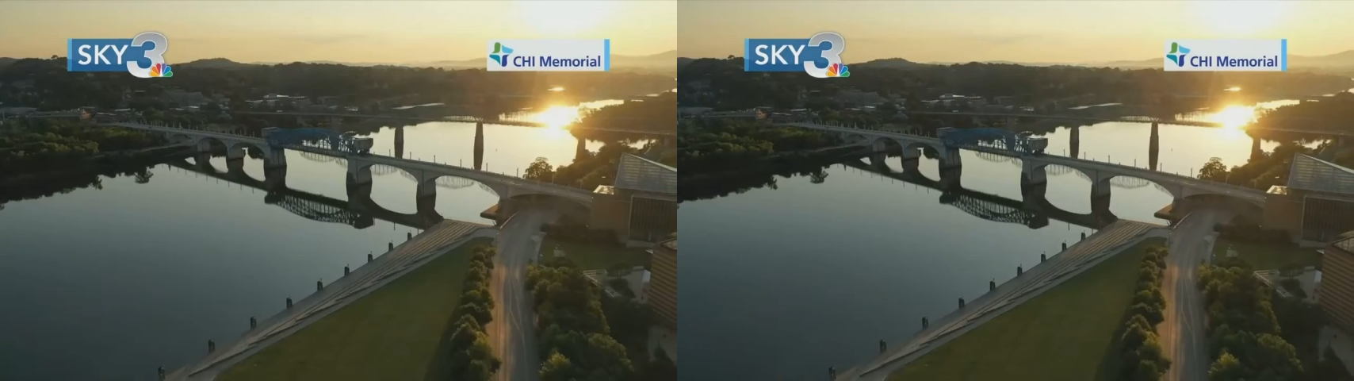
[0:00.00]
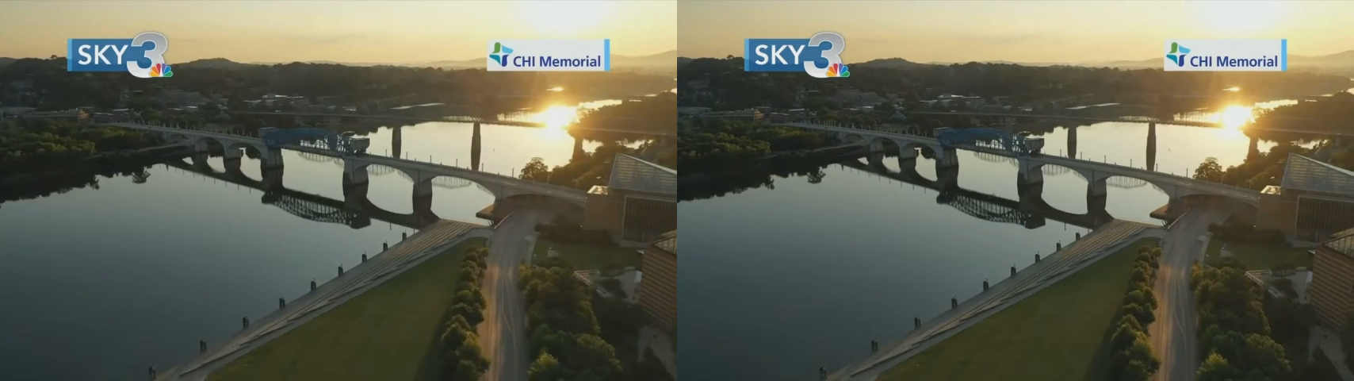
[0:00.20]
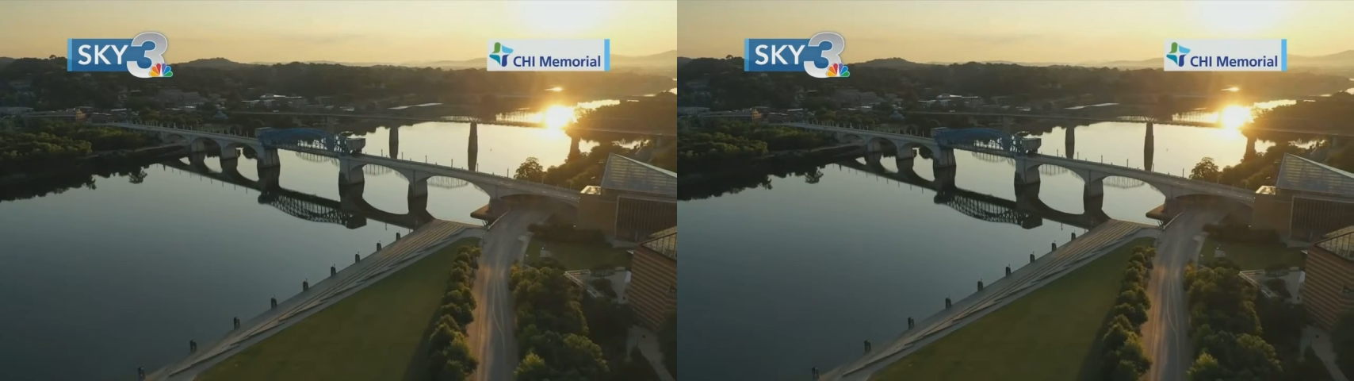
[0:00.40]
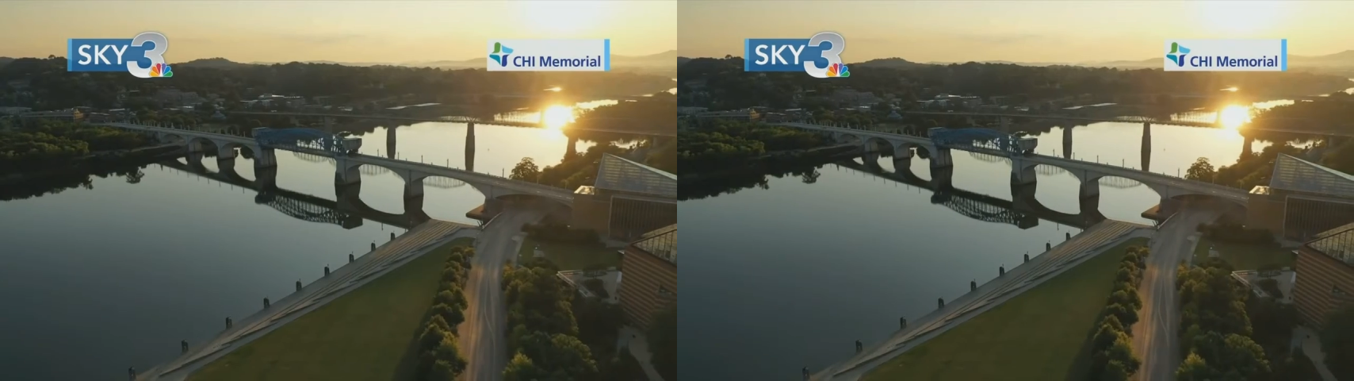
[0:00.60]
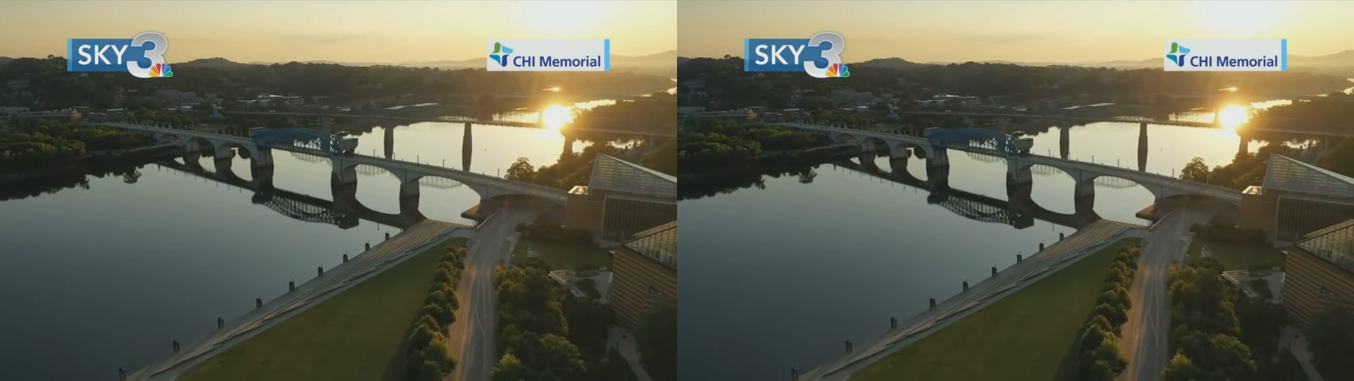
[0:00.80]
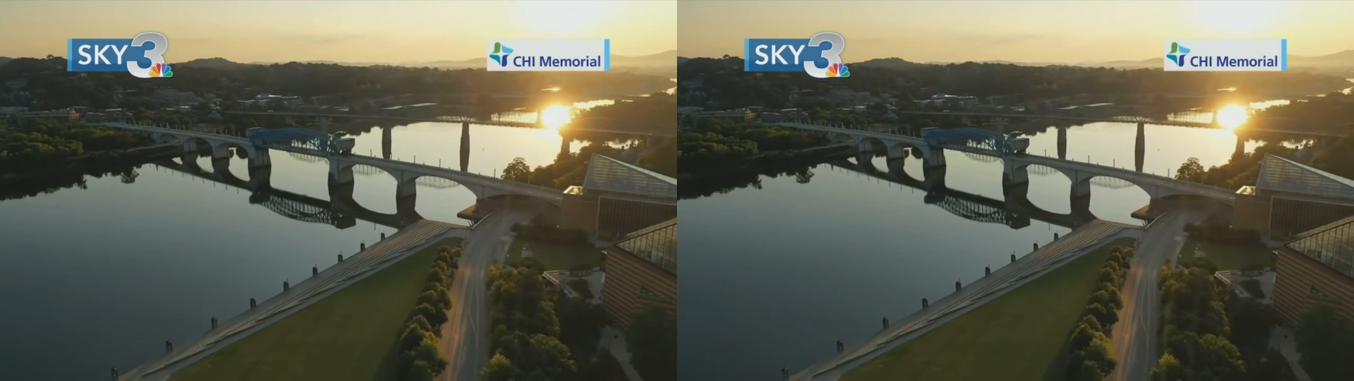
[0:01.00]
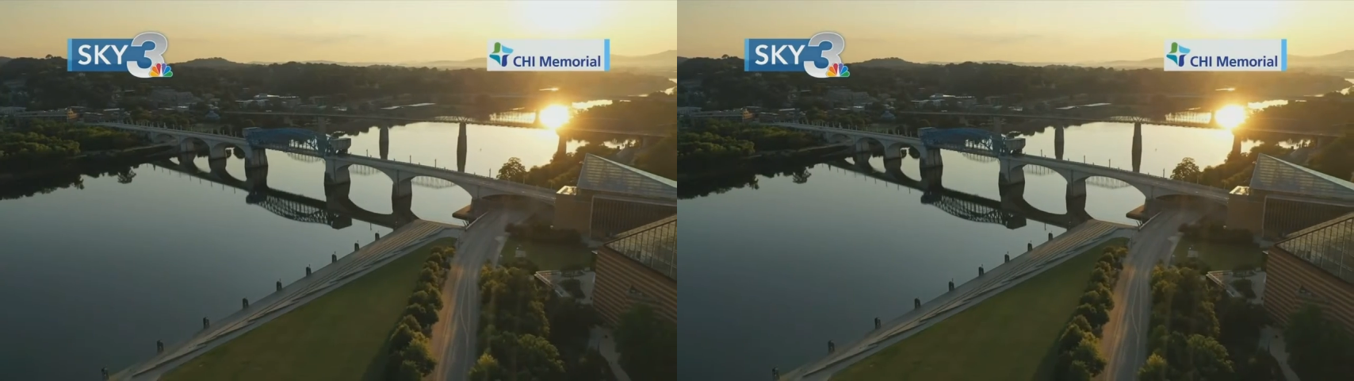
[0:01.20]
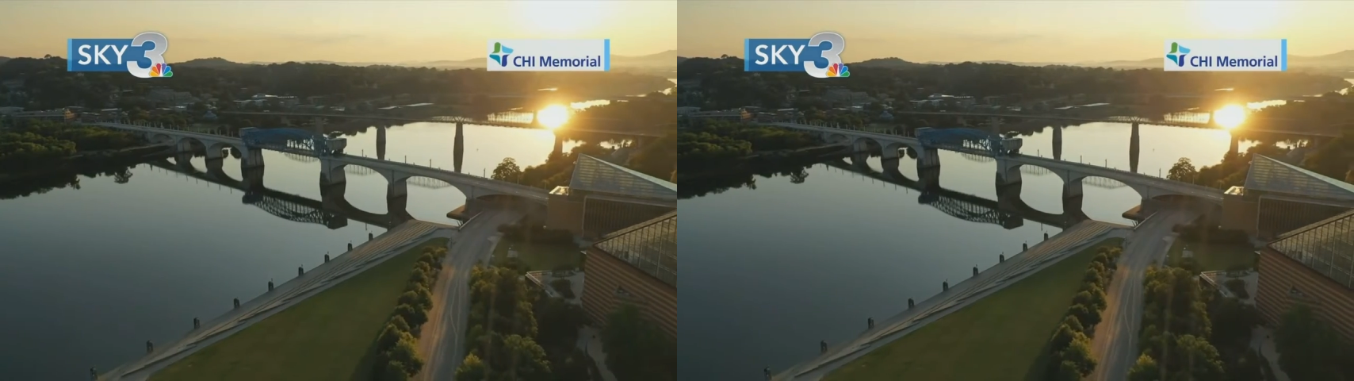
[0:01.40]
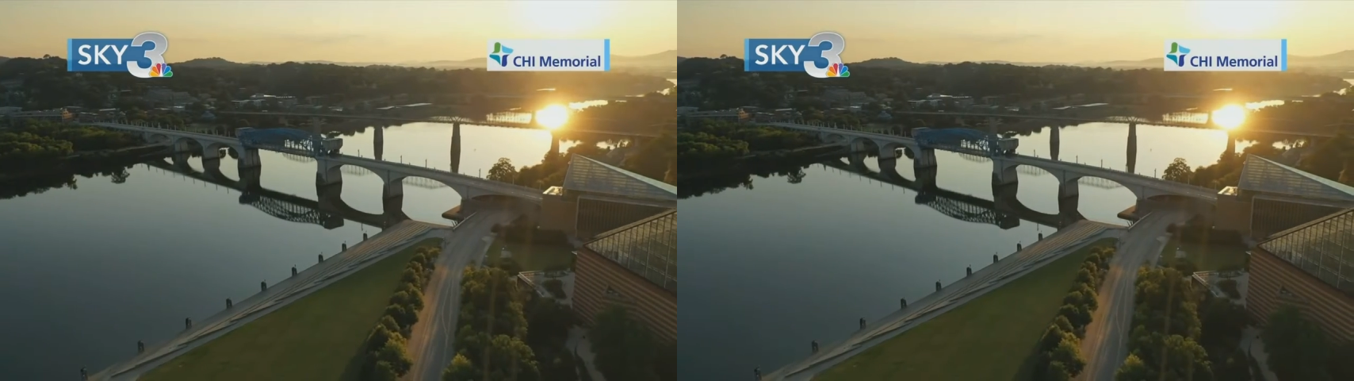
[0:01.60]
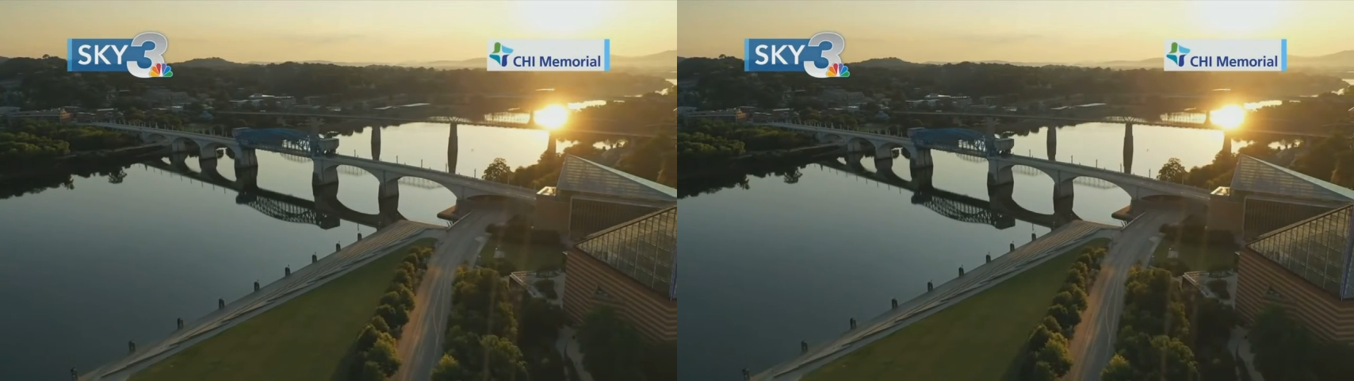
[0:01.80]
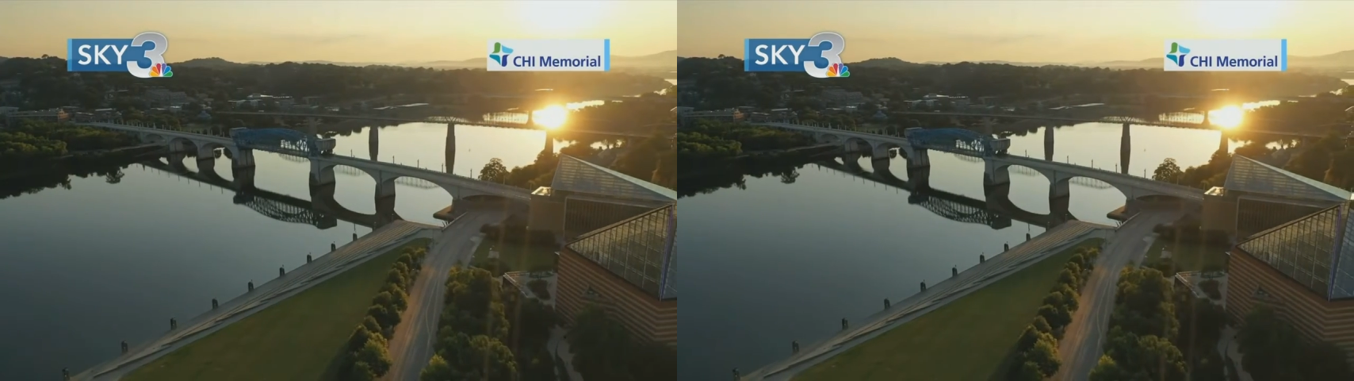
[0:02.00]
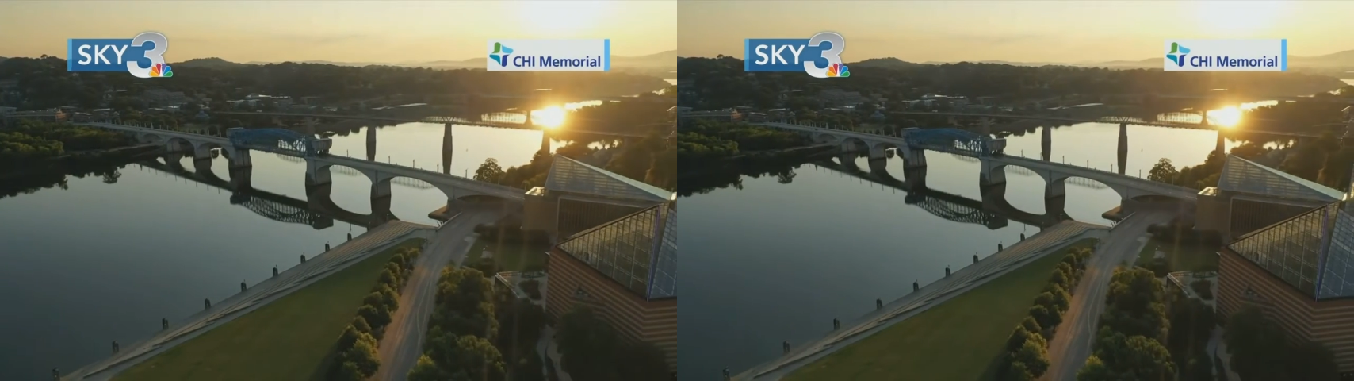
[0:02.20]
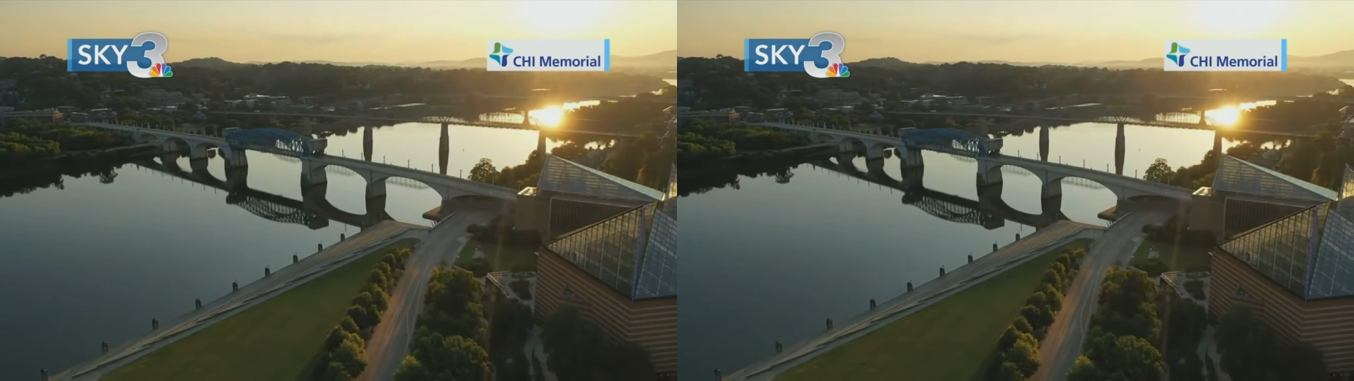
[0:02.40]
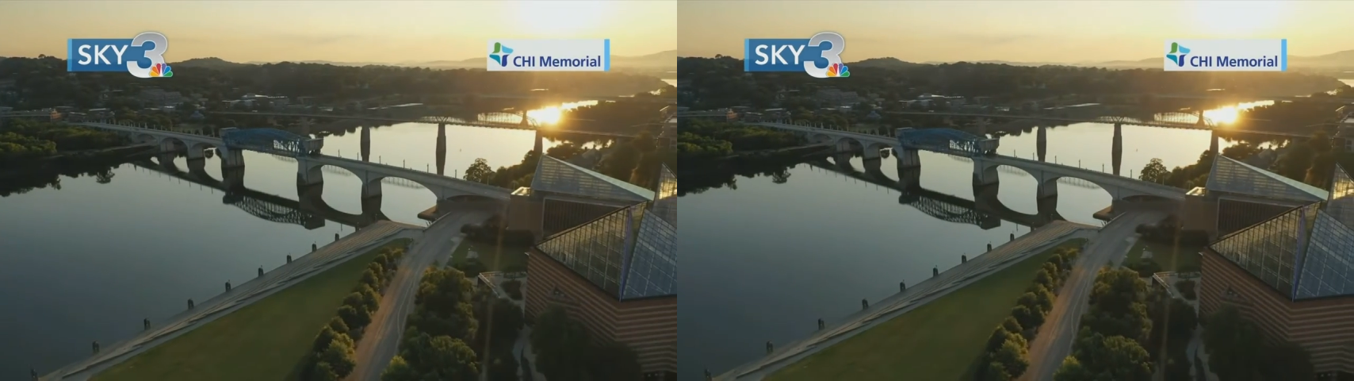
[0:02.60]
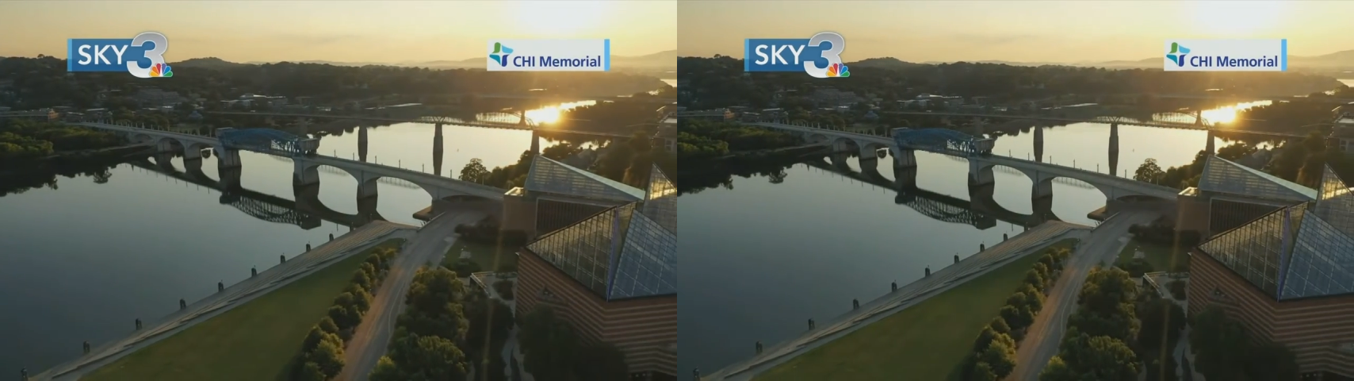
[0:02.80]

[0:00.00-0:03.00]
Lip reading: (no speaker visible)